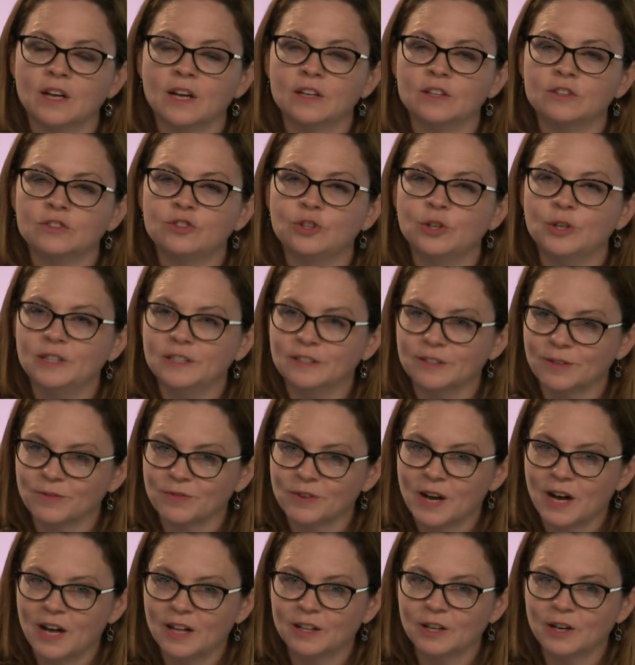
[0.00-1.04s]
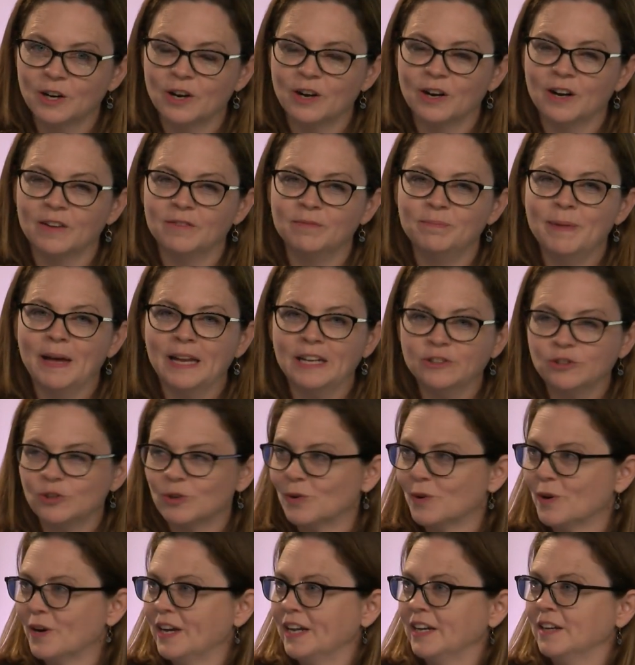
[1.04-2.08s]
students of color, of
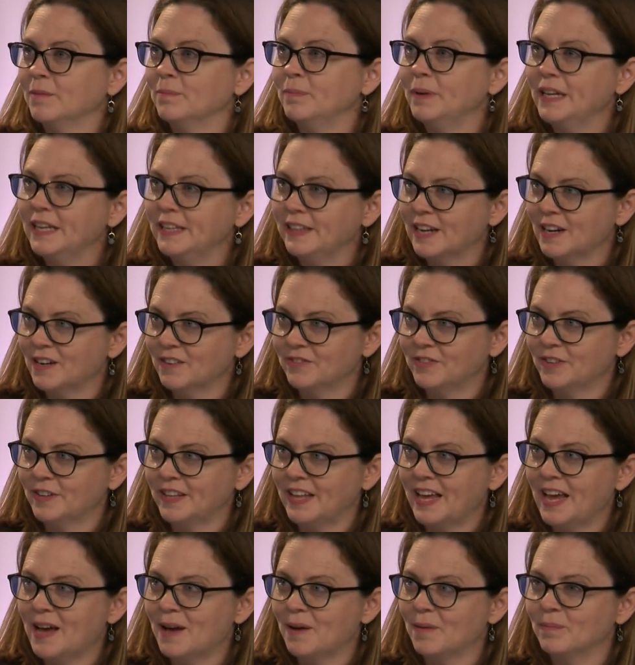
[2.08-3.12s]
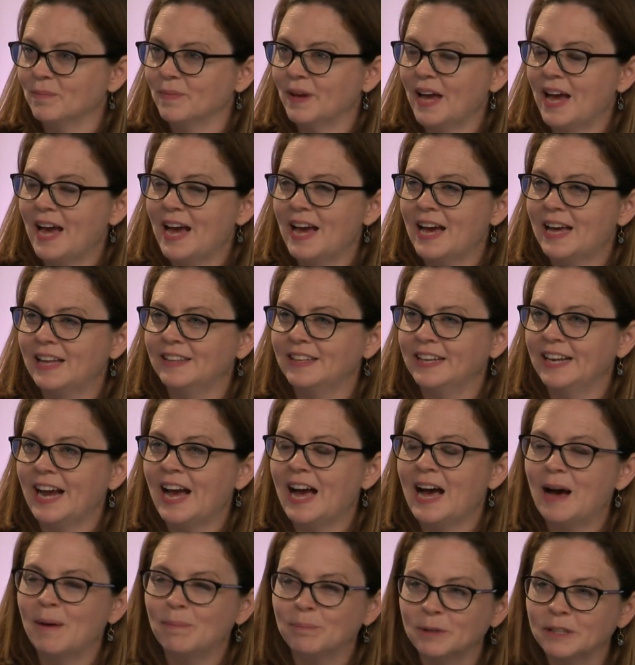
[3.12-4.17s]
mentoring, of being there for them, and they
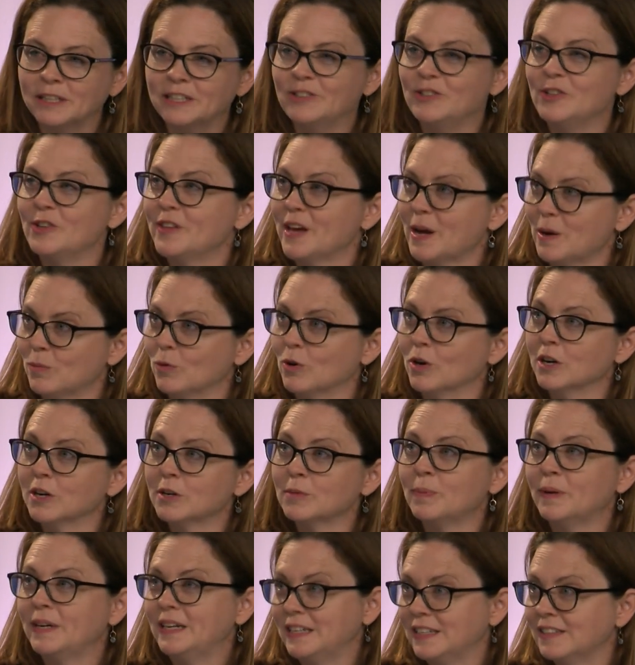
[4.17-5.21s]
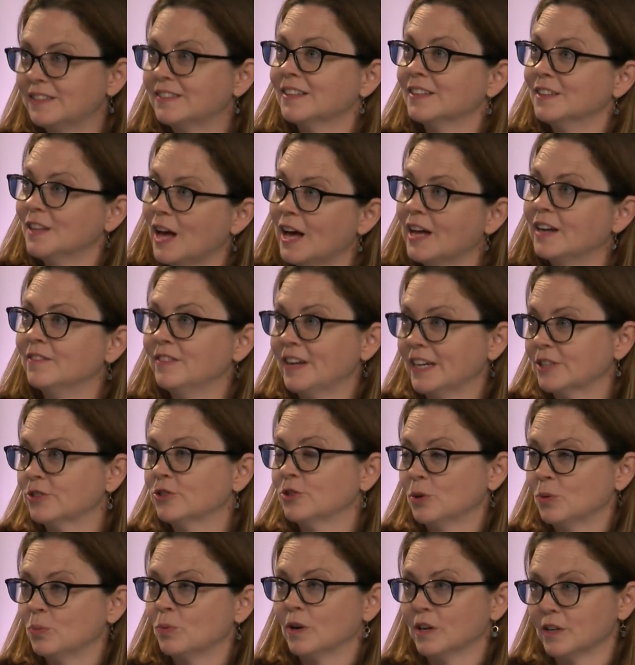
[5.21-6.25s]
happily do that work, but it is a lot of
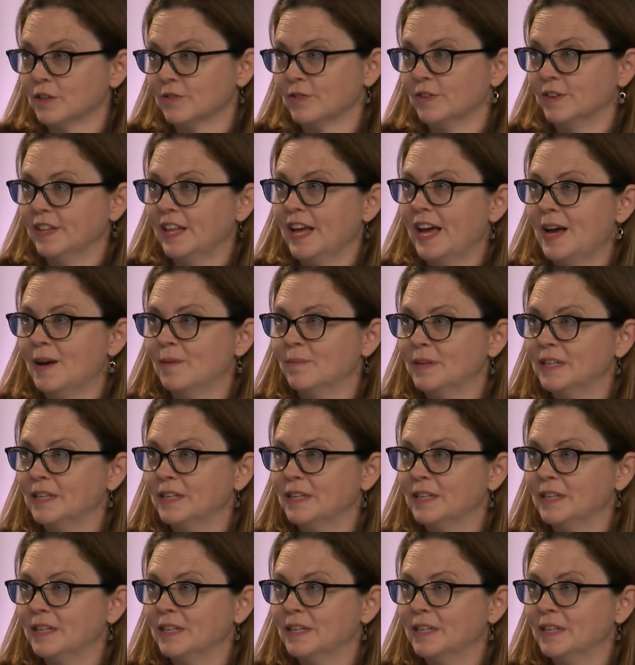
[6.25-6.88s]
extra work for them.